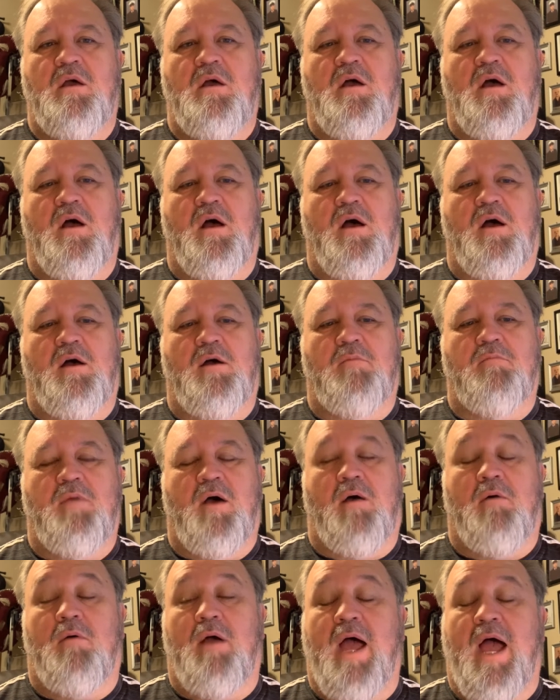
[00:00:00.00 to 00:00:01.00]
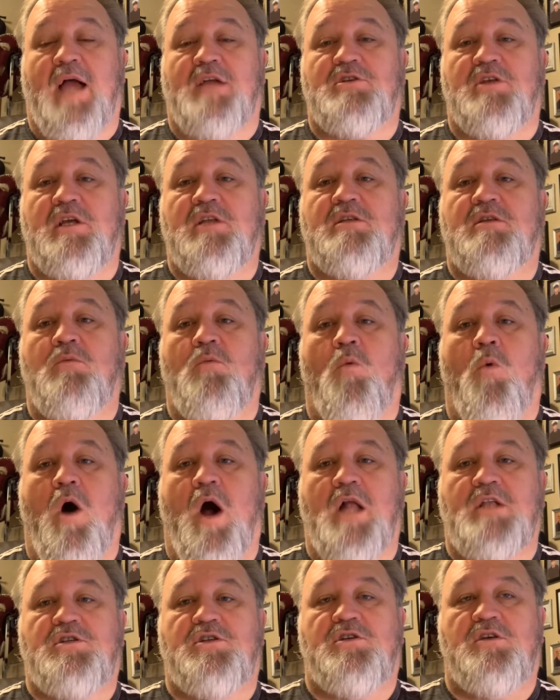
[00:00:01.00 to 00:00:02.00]
um, well, actually
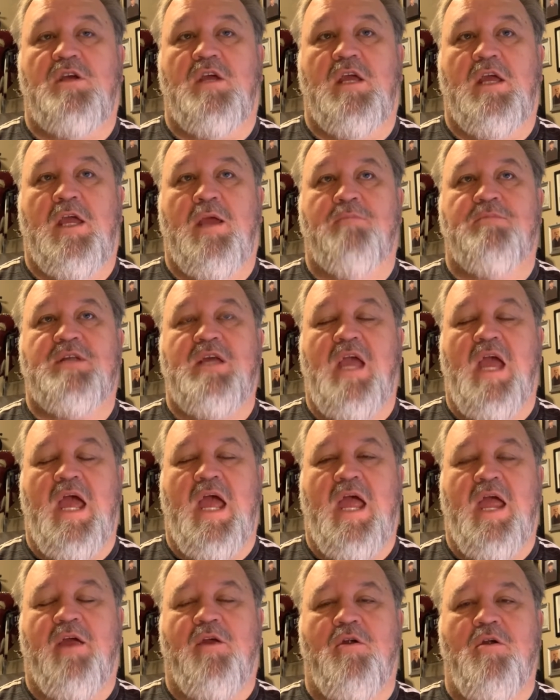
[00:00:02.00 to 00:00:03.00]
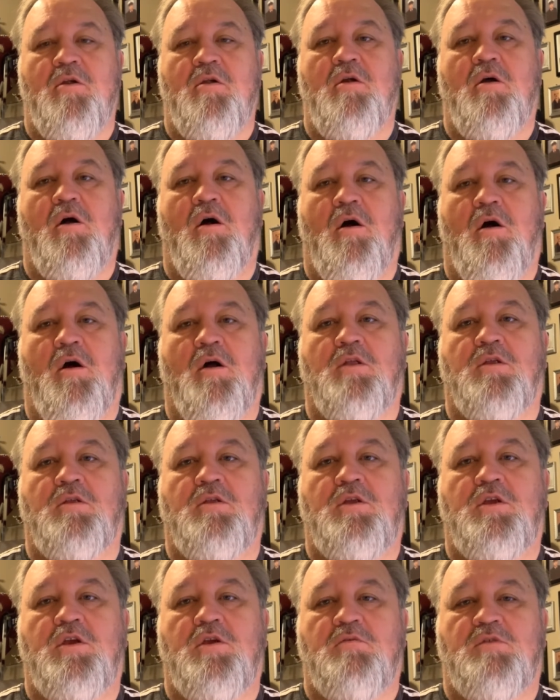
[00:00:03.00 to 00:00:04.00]
watch Empty Hanger on
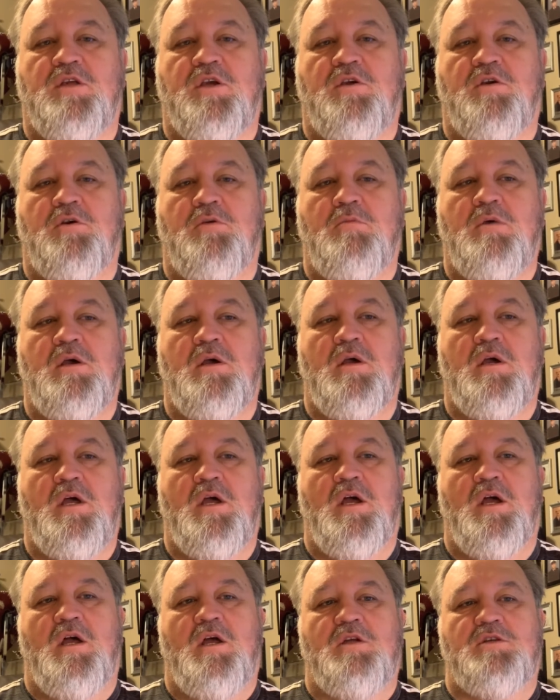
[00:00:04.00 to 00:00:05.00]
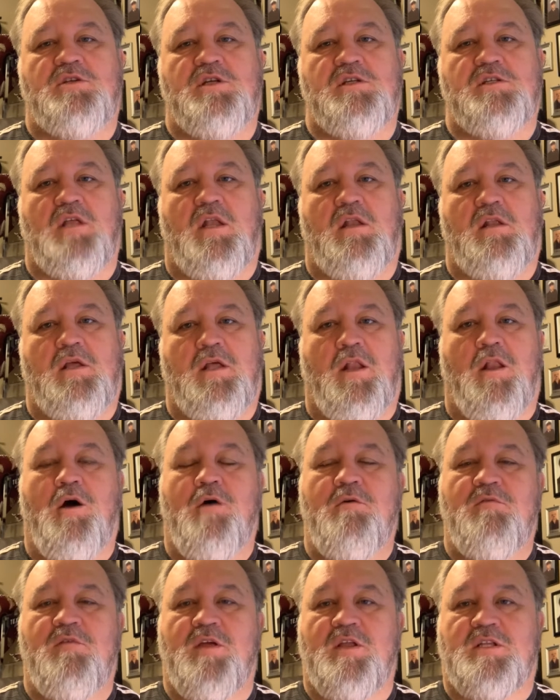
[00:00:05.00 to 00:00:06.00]
YouTube. She's a little
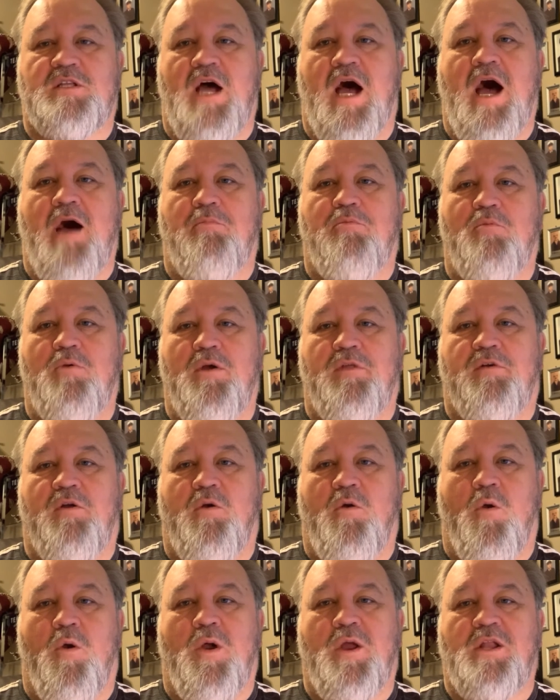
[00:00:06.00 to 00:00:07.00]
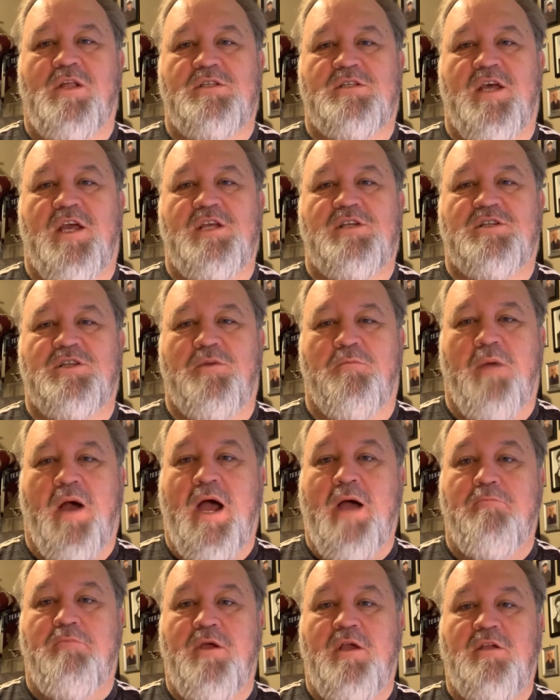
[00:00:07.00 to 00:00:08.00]
over the top with her organization, in my
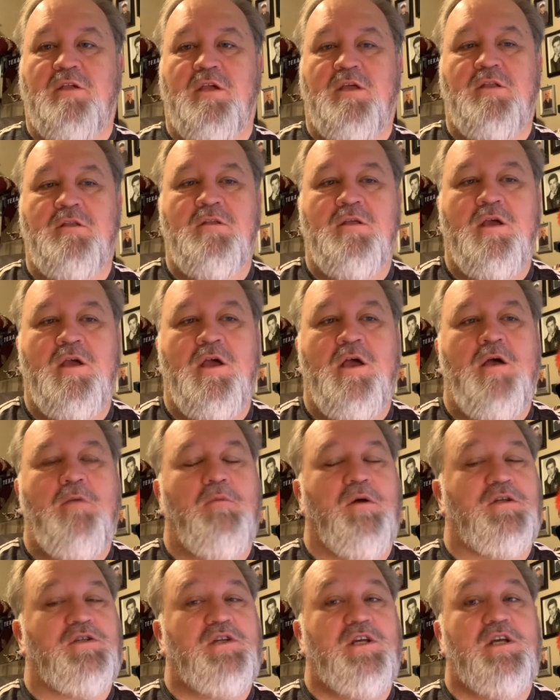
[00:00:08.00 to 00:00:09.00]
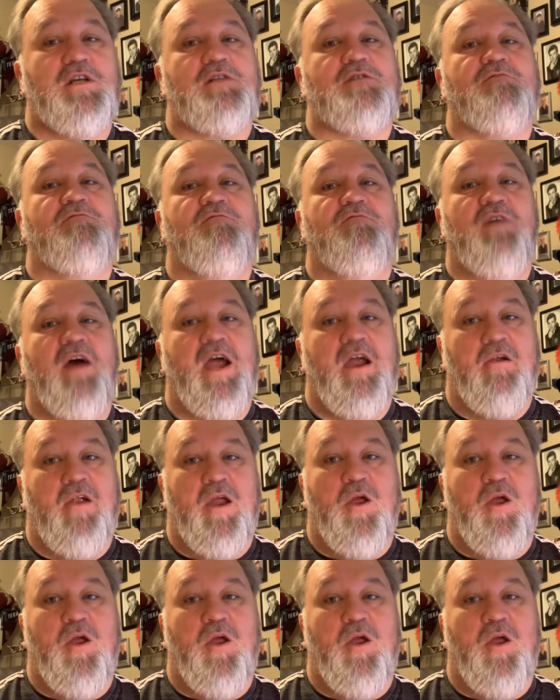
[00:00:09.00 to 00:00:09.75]
opinion but she is very